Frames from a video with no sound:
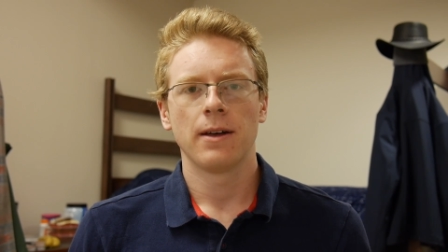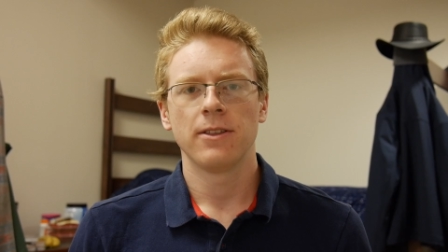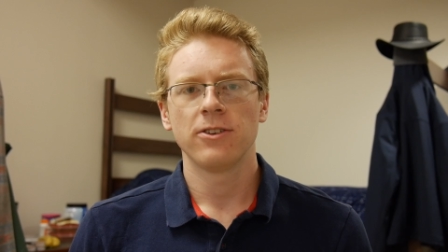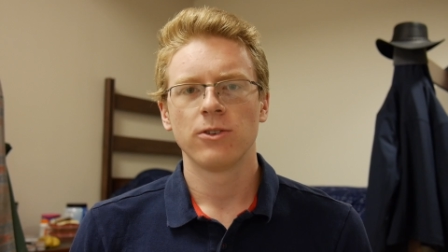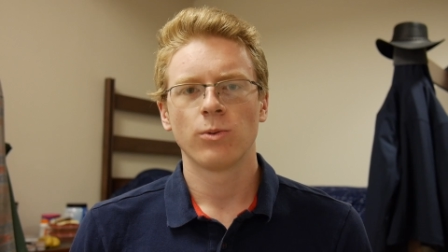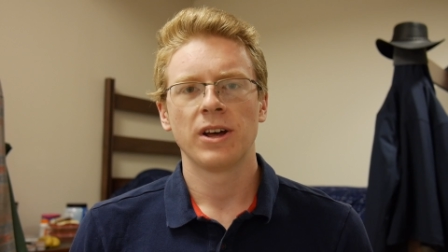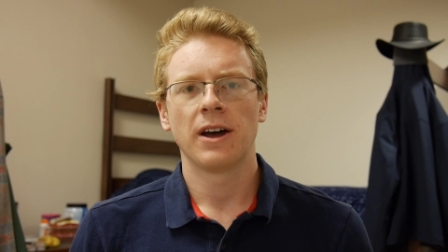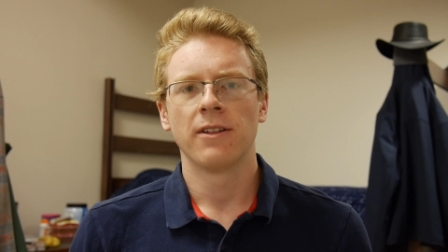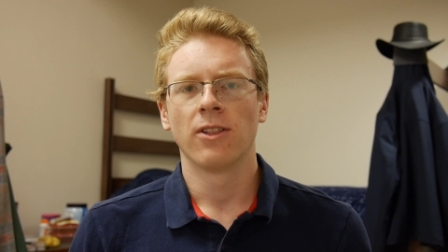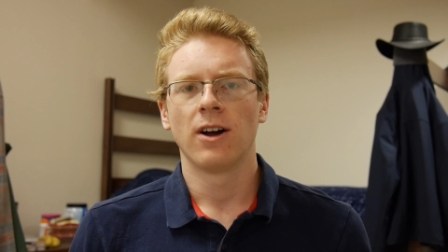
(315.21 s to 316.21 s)
This is what
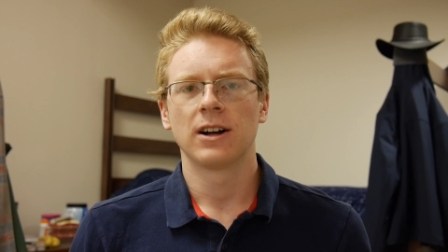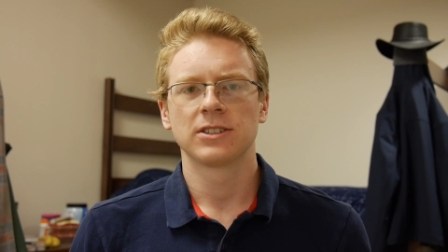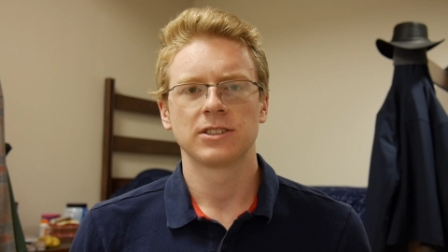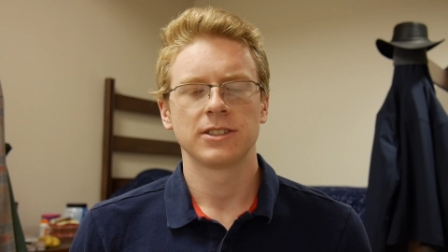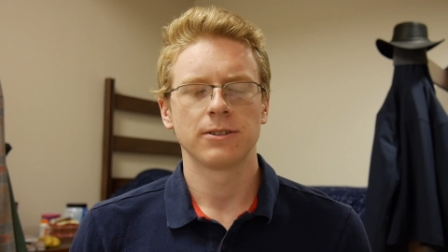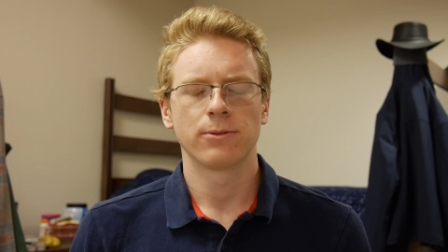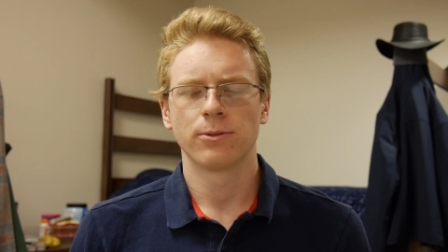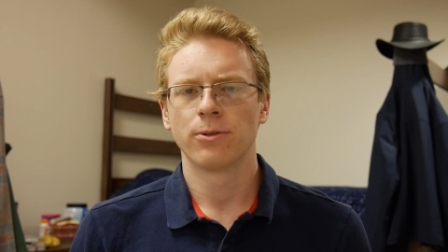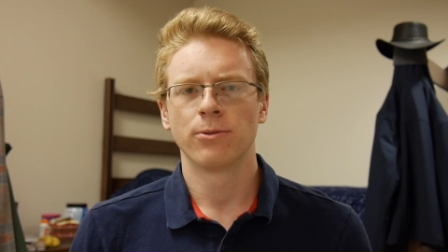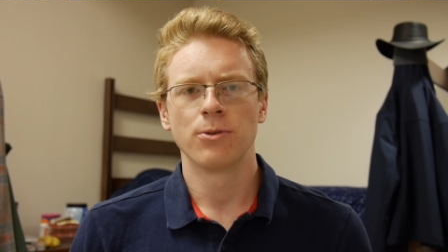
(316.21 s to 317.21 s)
unlocks
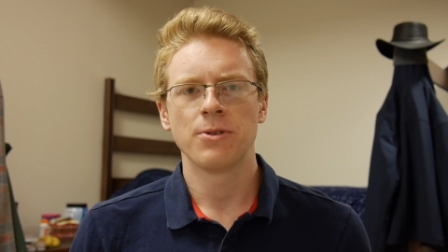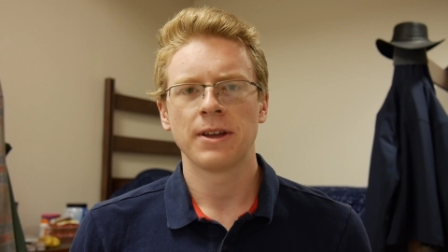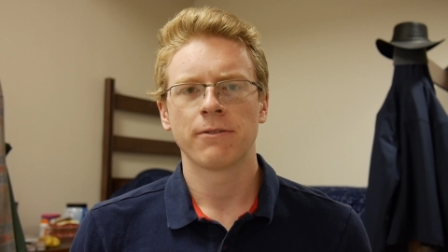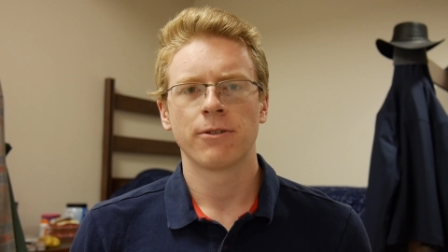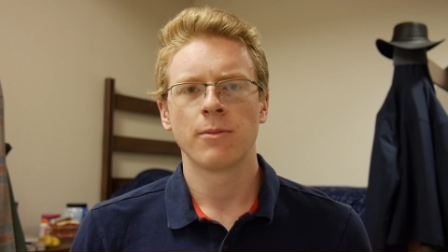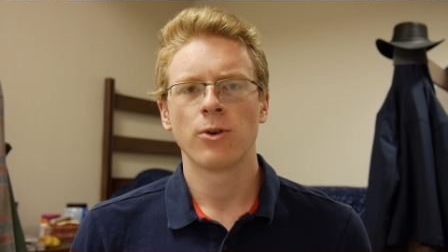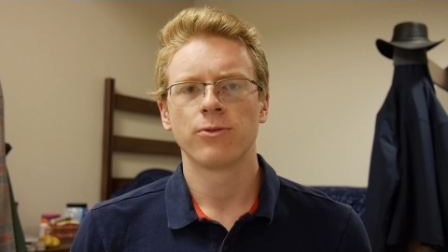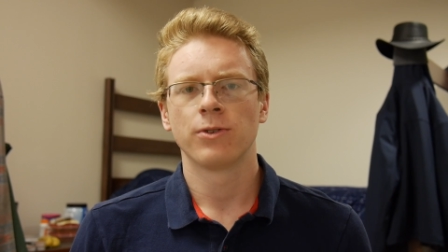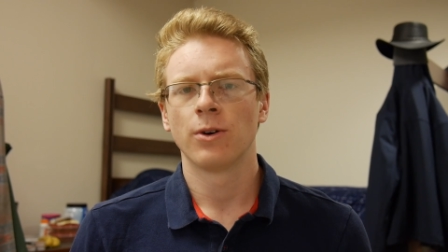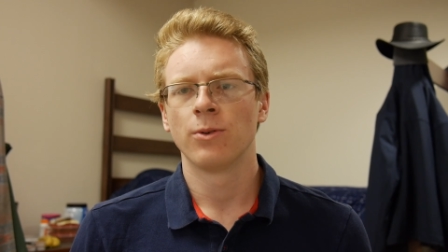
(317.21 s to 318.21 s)
rooting for most
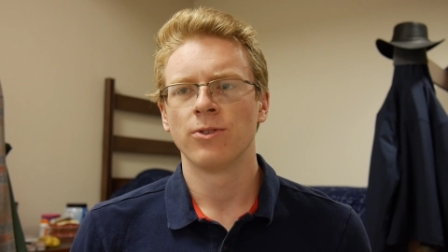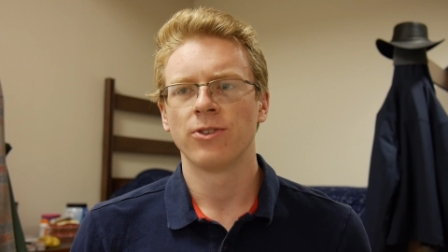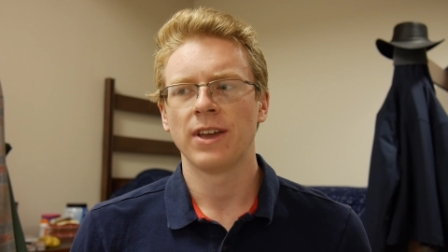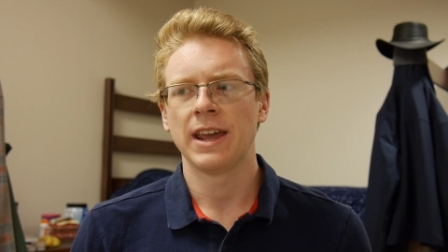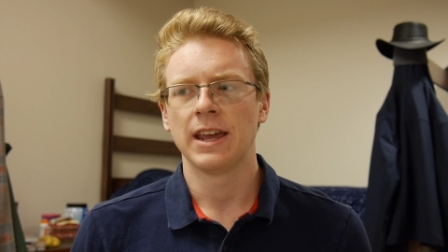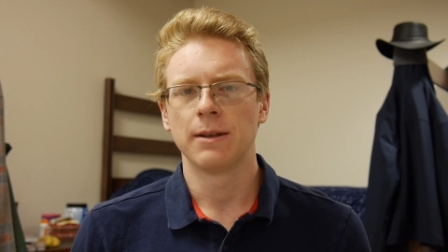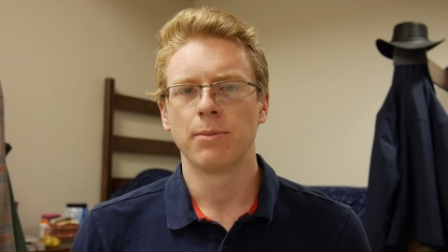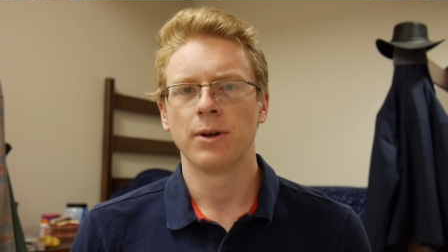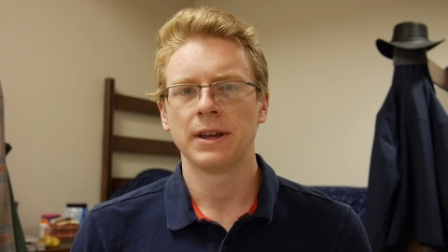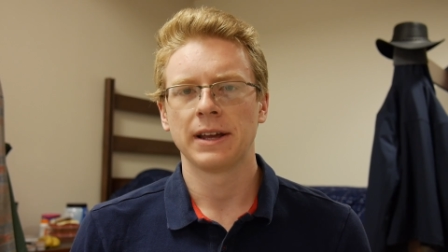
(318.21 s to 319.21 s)
phones and
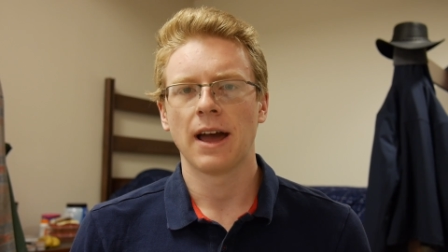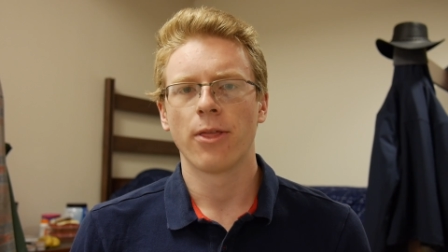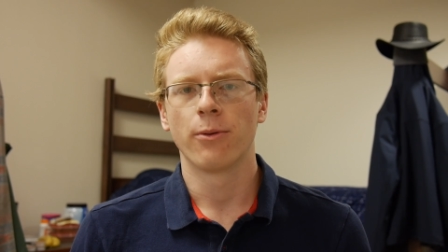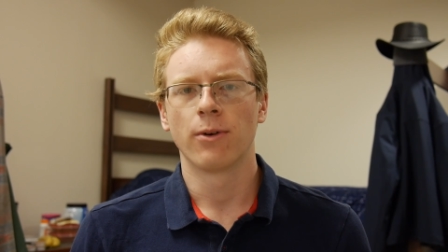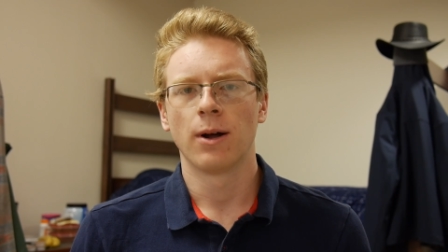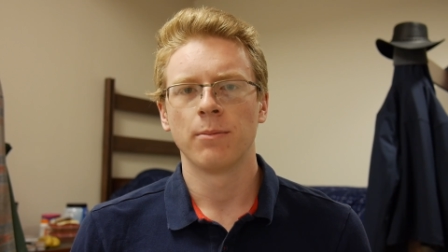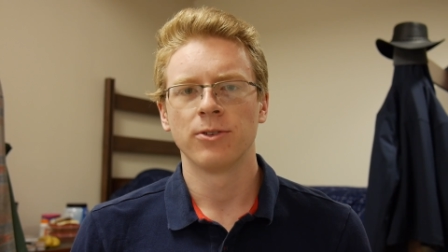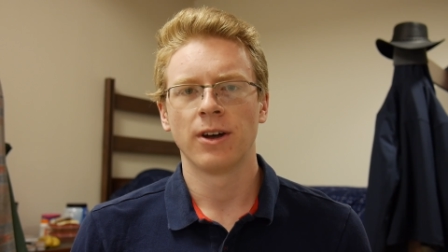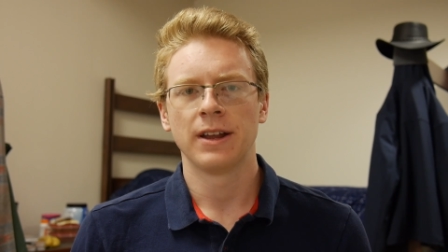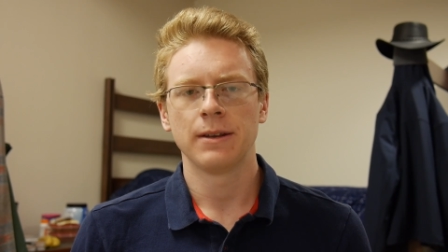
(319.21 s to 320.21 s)
putting other ROMs
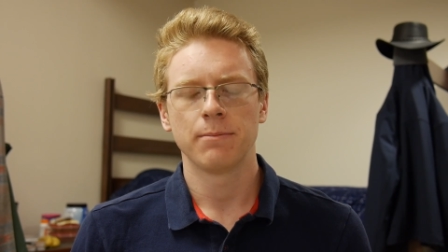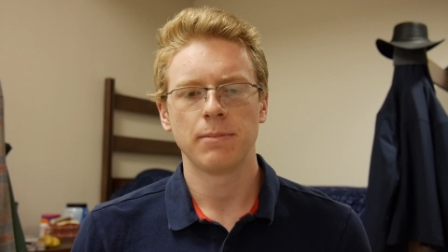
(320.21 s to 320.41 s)
on it.